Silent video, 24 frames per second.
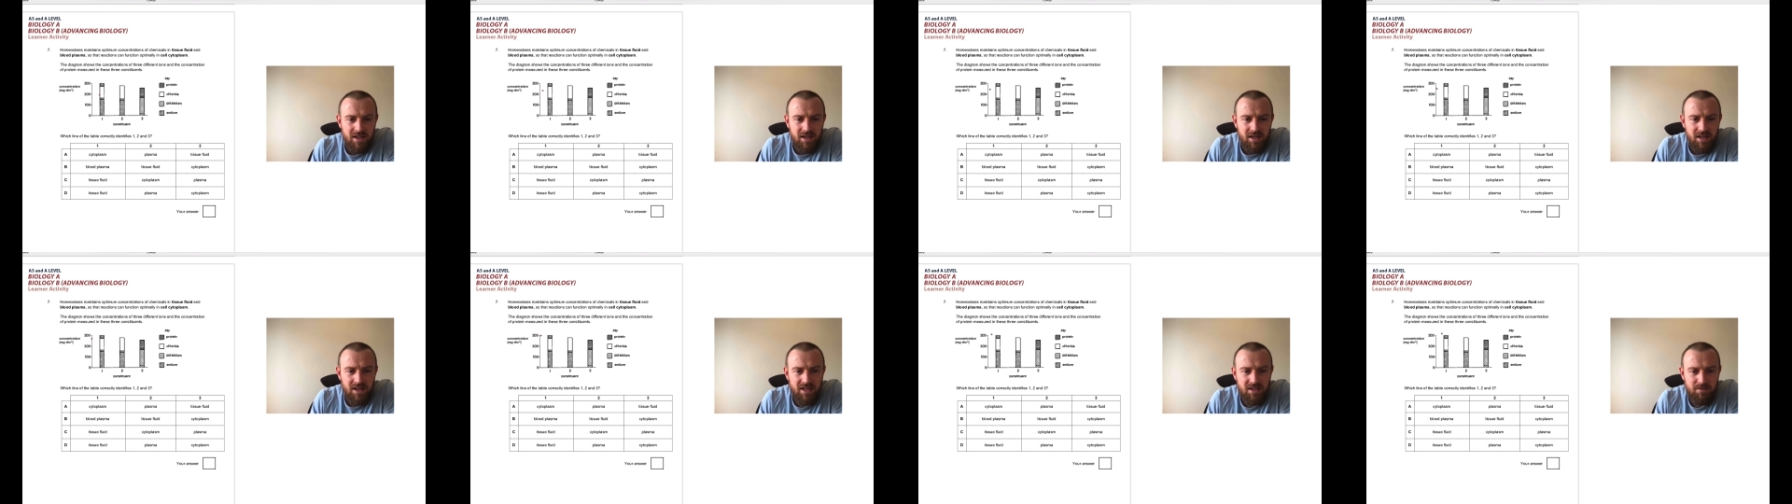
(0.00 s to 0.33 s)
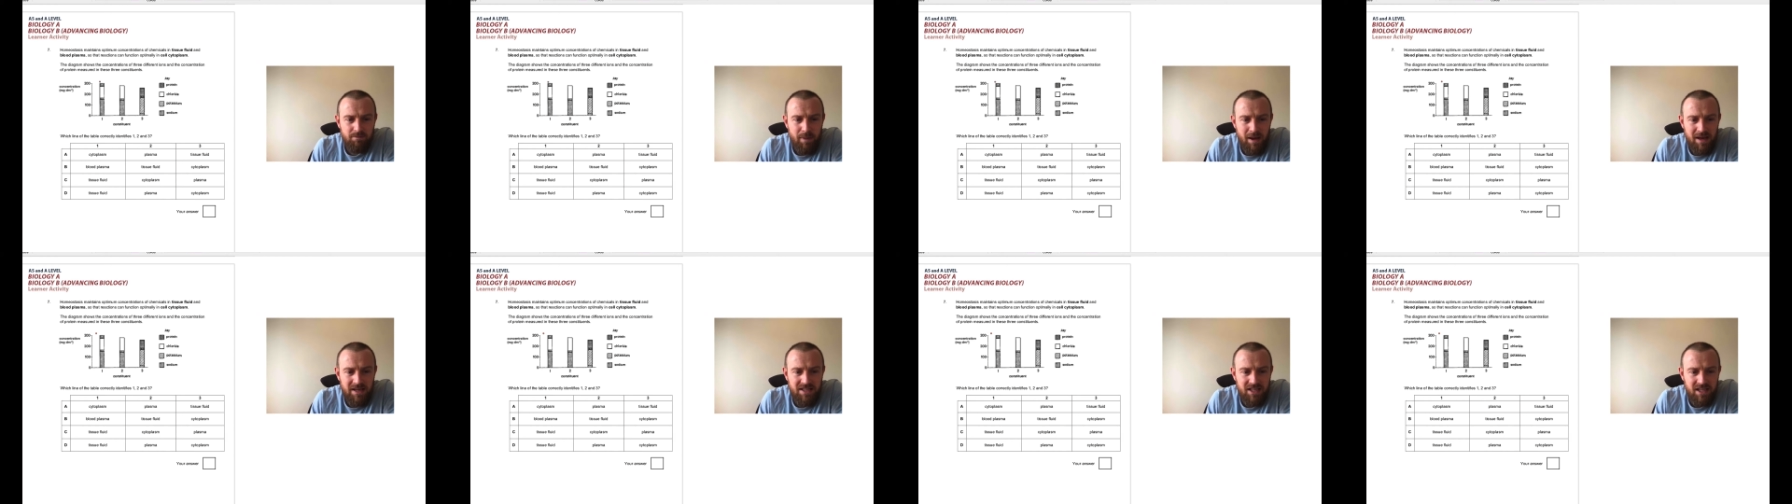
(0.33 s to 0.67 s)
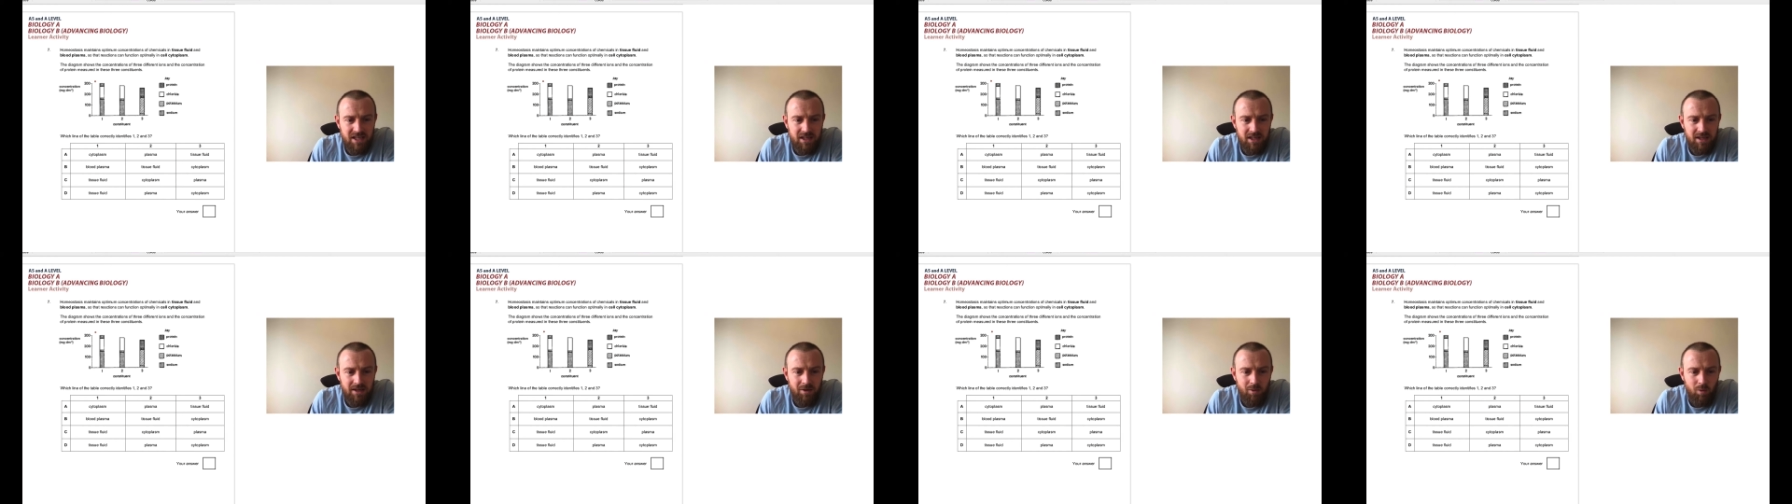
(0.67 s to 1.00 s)
is
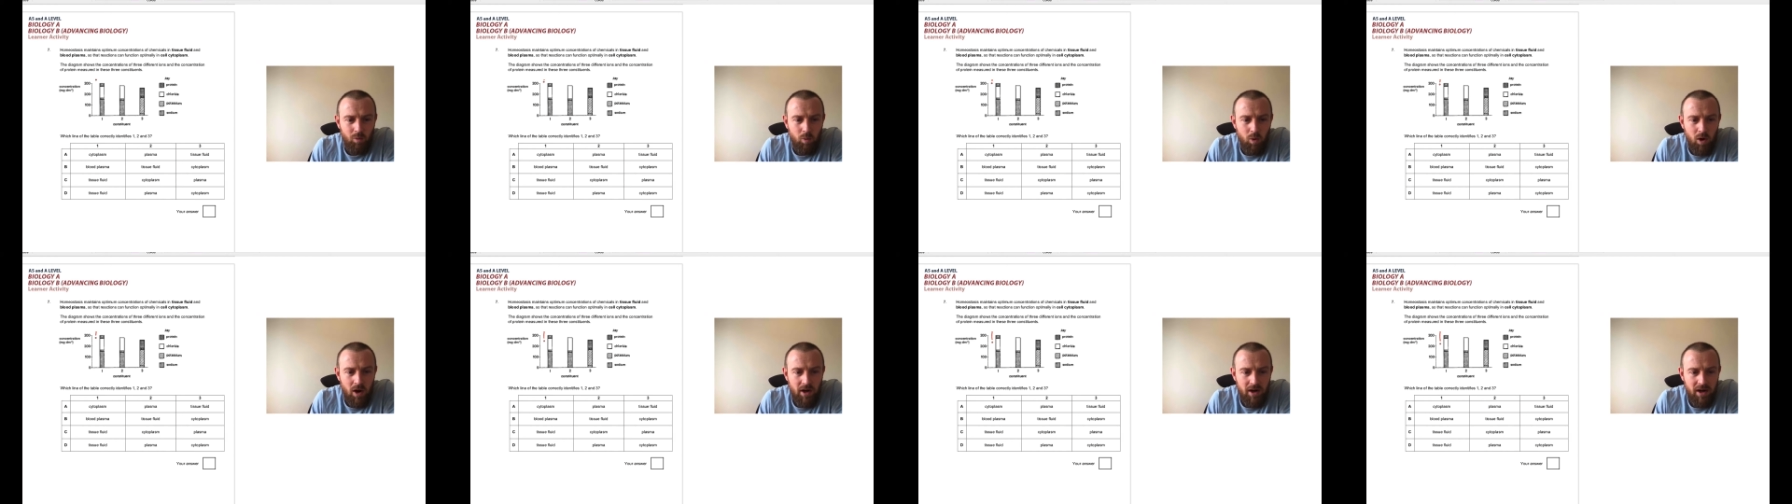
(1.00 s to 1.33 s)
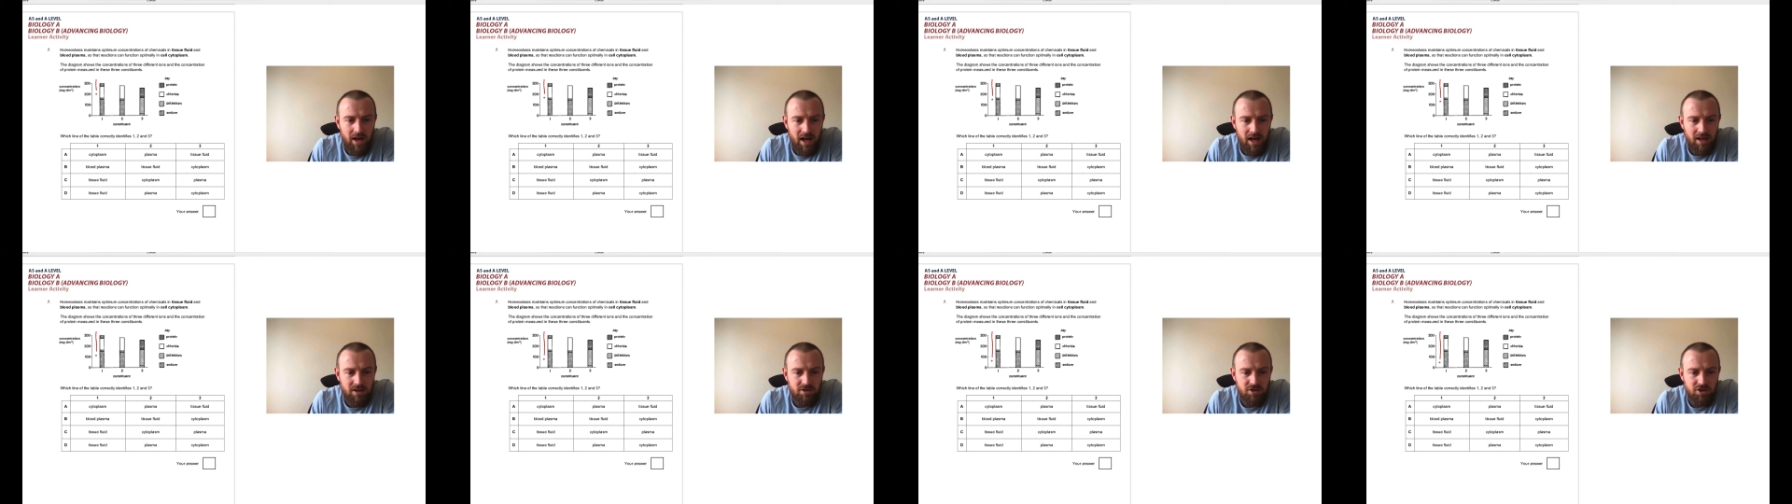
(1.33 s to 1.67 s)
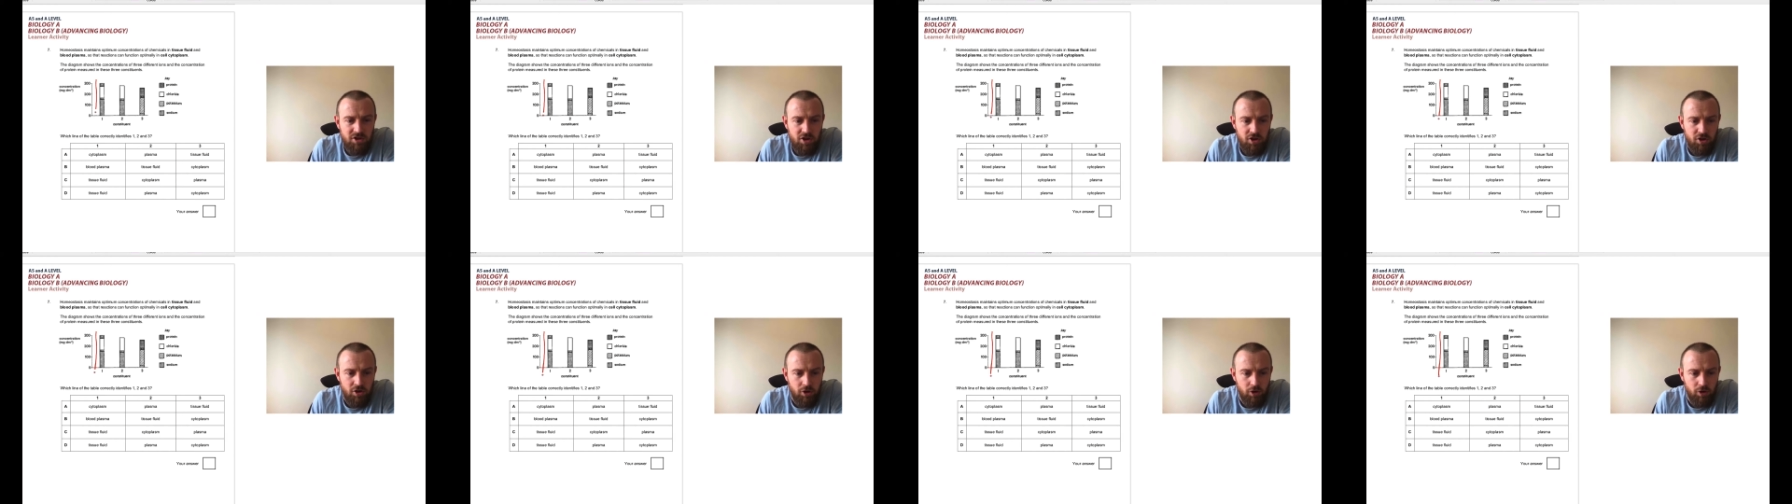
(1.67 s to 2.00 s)
basically 1 and
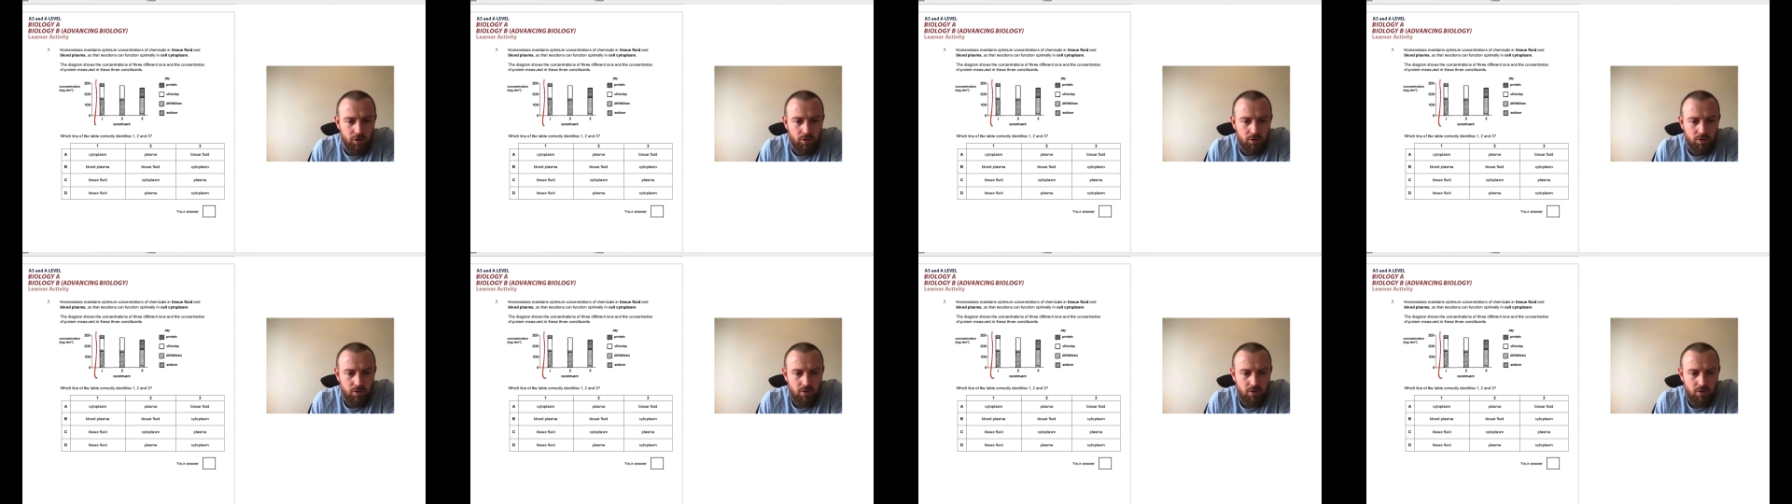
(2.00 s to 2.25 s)
2